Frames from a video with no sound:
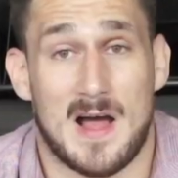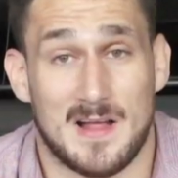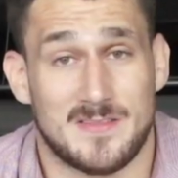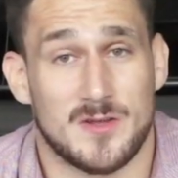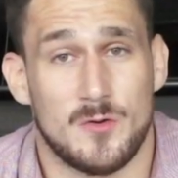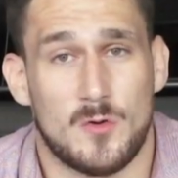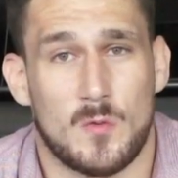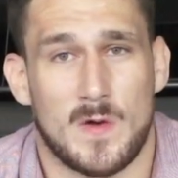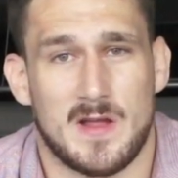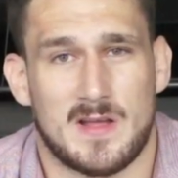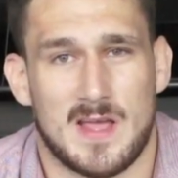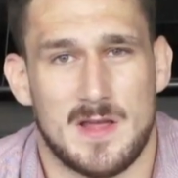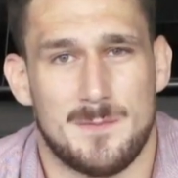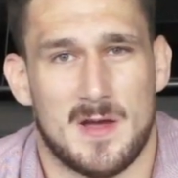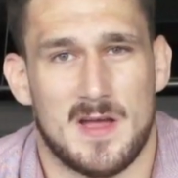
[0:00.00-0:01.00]
I do
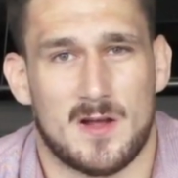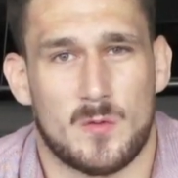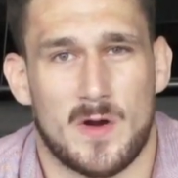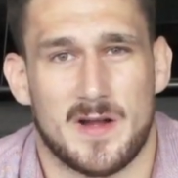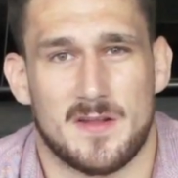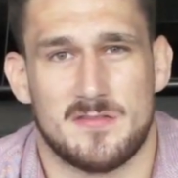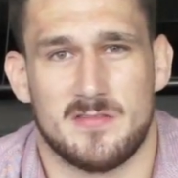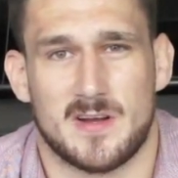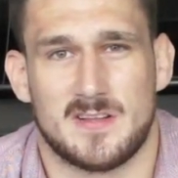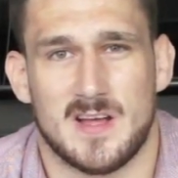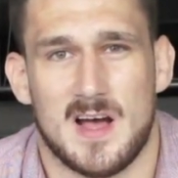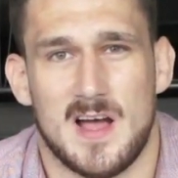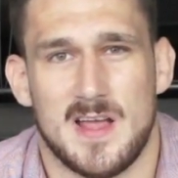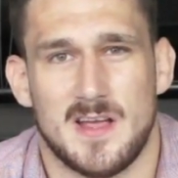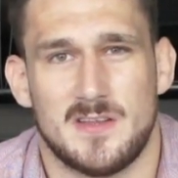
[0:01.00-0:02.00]
keep quite a strict
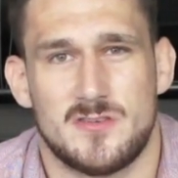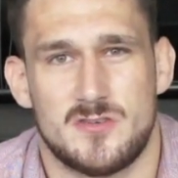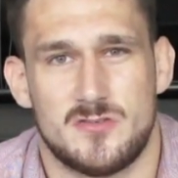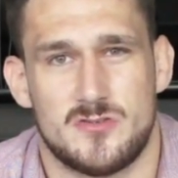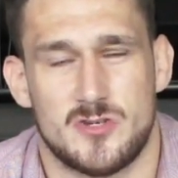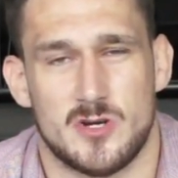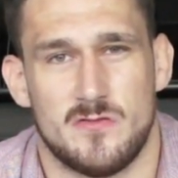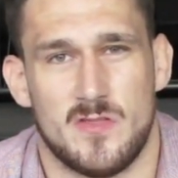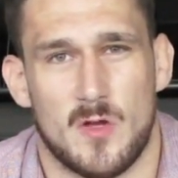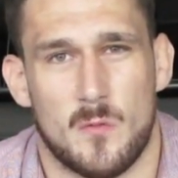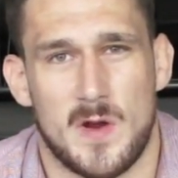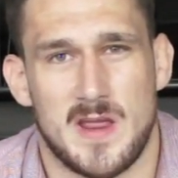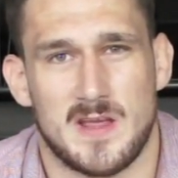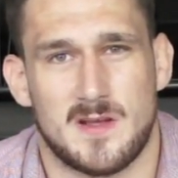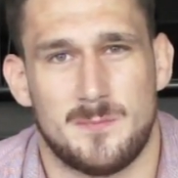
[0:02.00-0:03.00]
diet during the
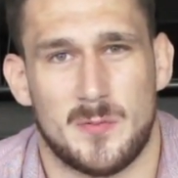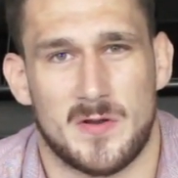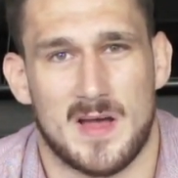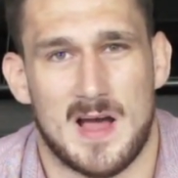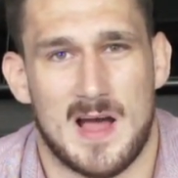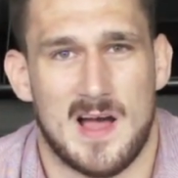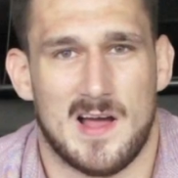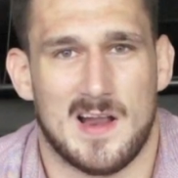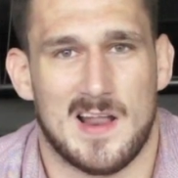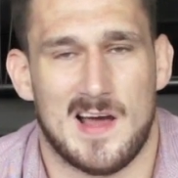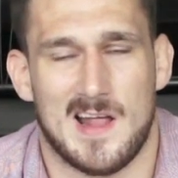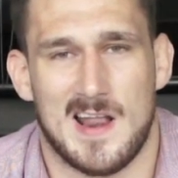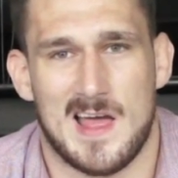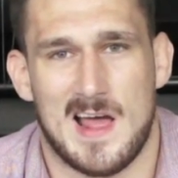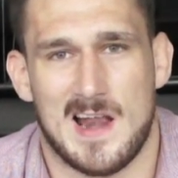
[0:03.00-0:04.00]
week, but I
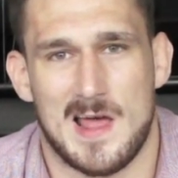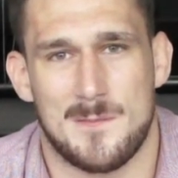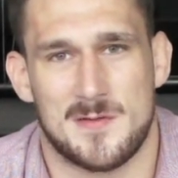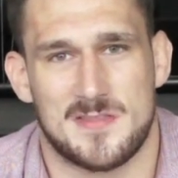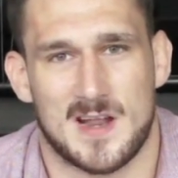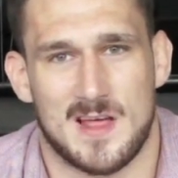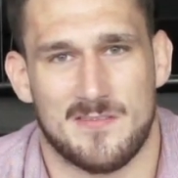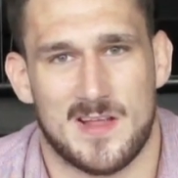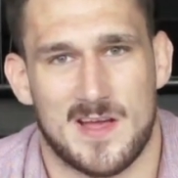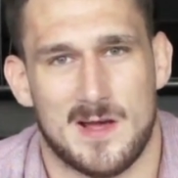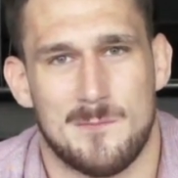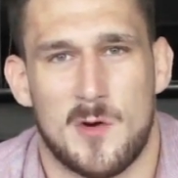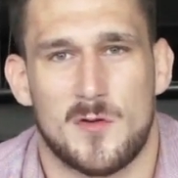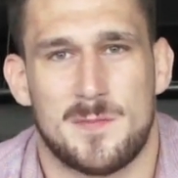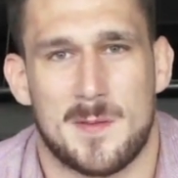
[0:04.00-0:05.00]
let myself have,
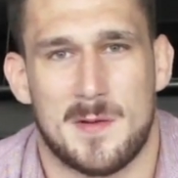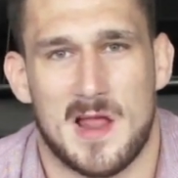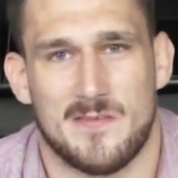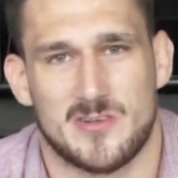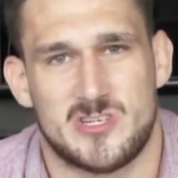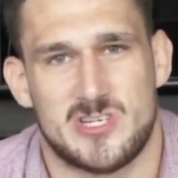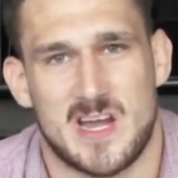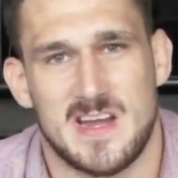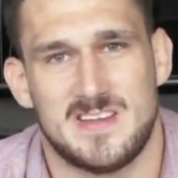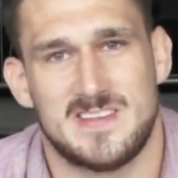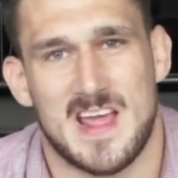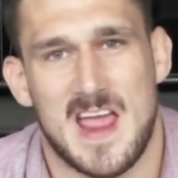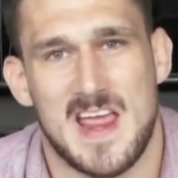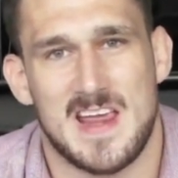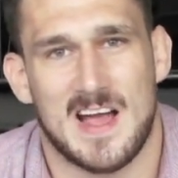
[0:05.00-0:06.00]
like, most people have a
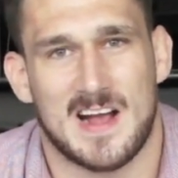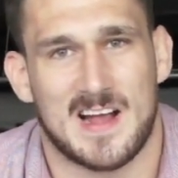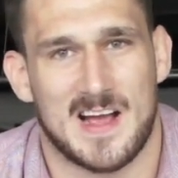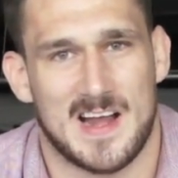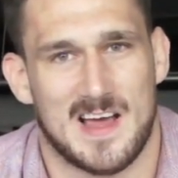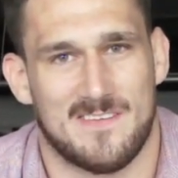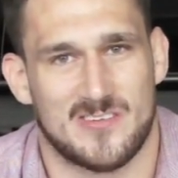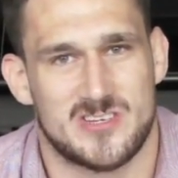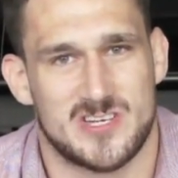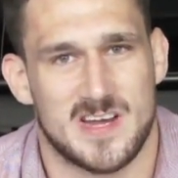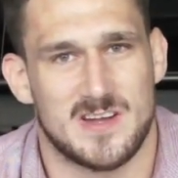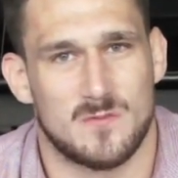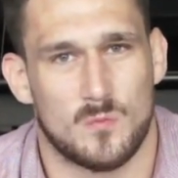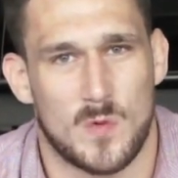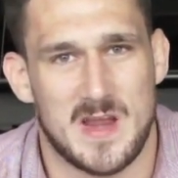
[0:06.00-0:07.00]
cheat day, I kind of have a
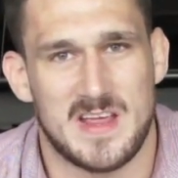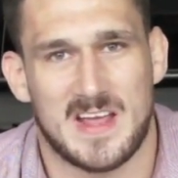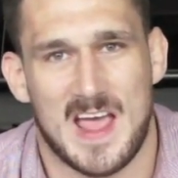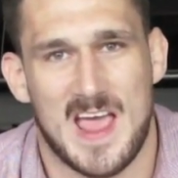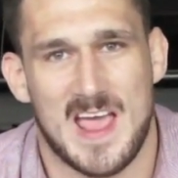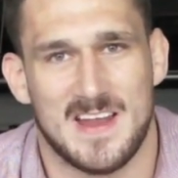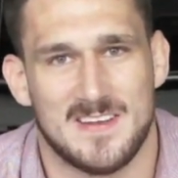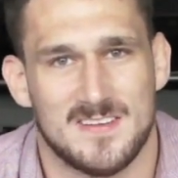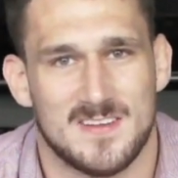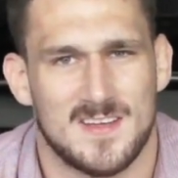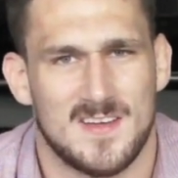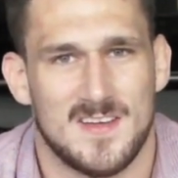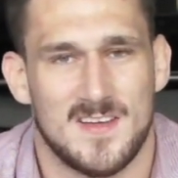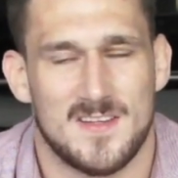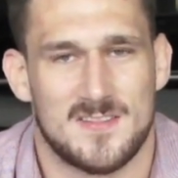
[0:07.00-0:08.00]
cheat weekend.
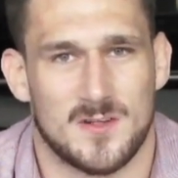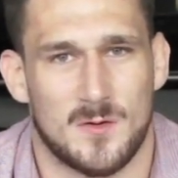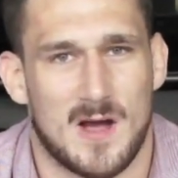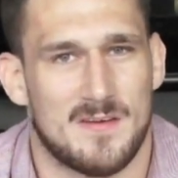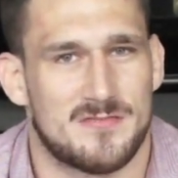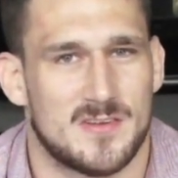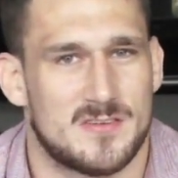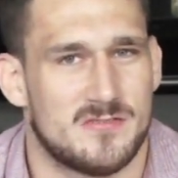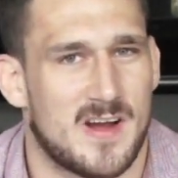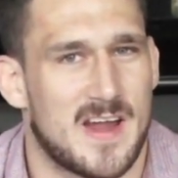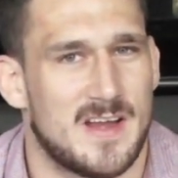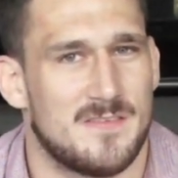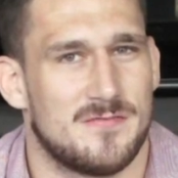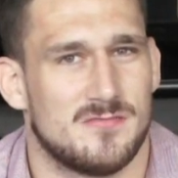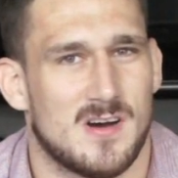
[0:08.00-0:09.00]
So after
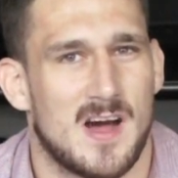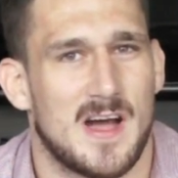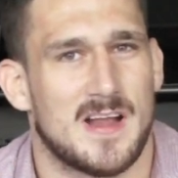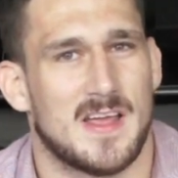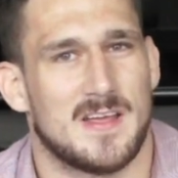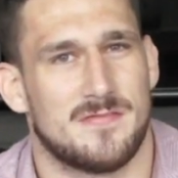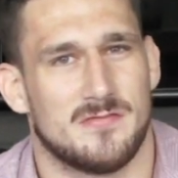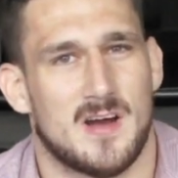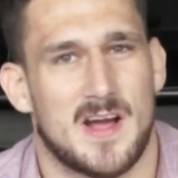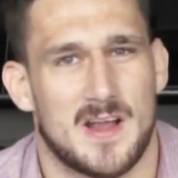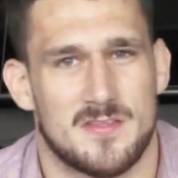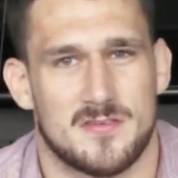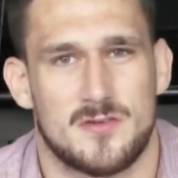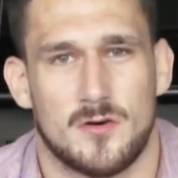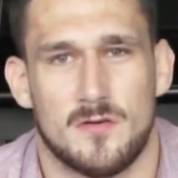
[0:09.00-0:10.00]
training Friday,
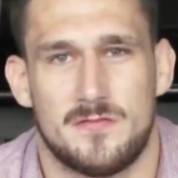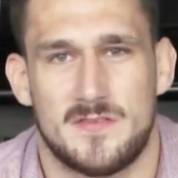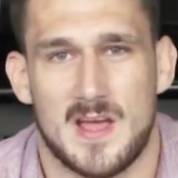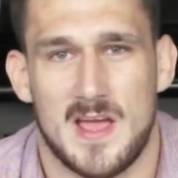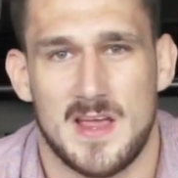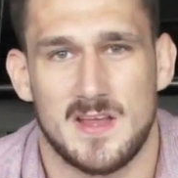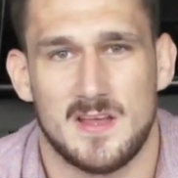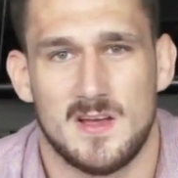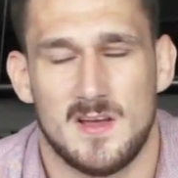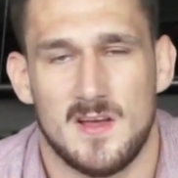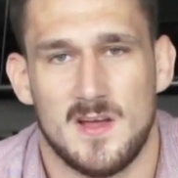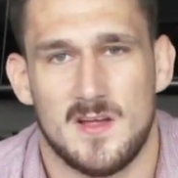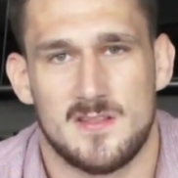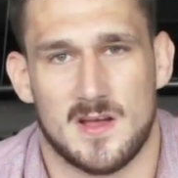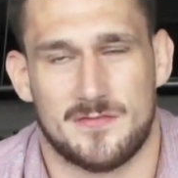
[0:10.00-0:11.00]
Friday's a tough day,
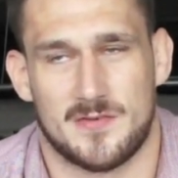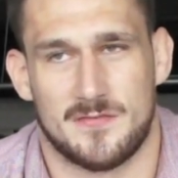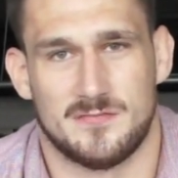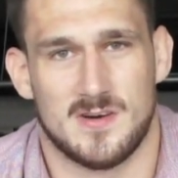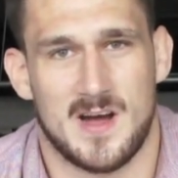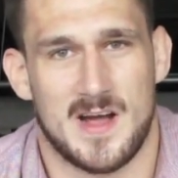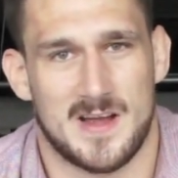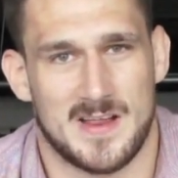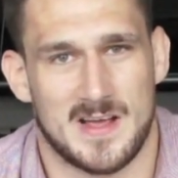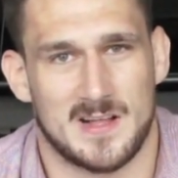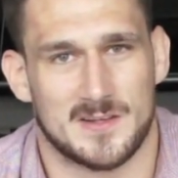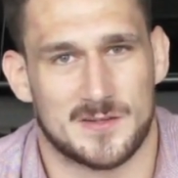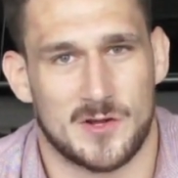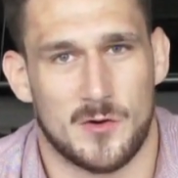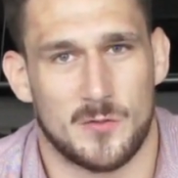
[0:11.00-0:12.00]
so after Friday
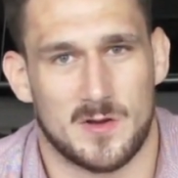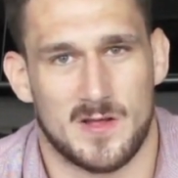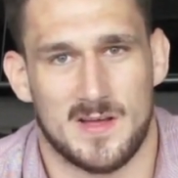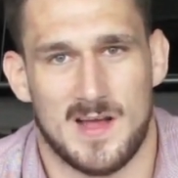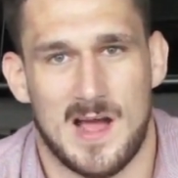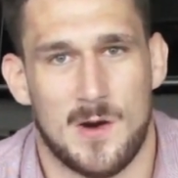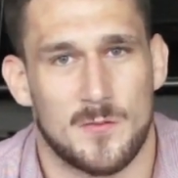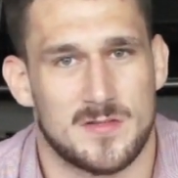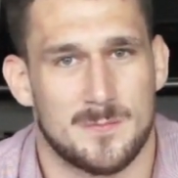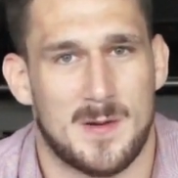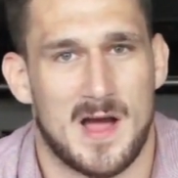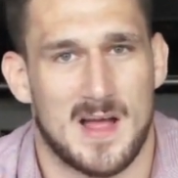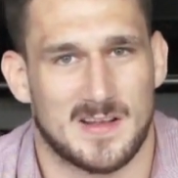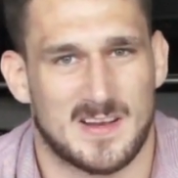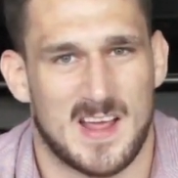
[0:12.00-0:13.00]
I'll go to a house of
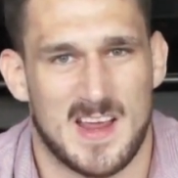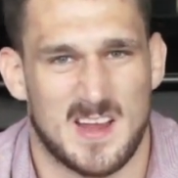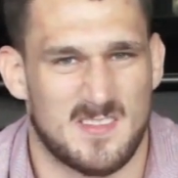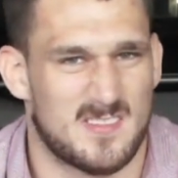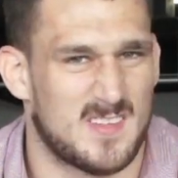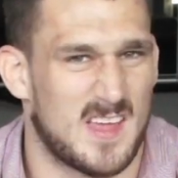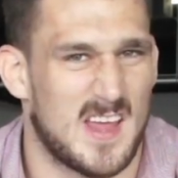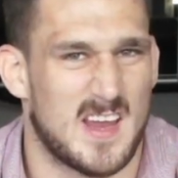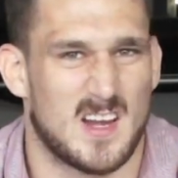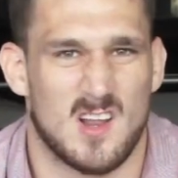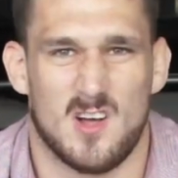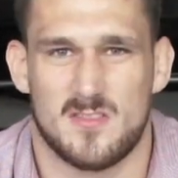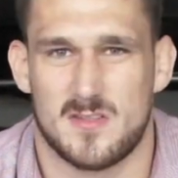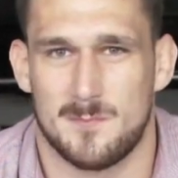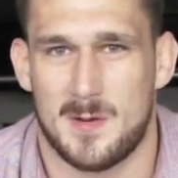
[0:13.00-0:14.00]
pancakes, eat lots of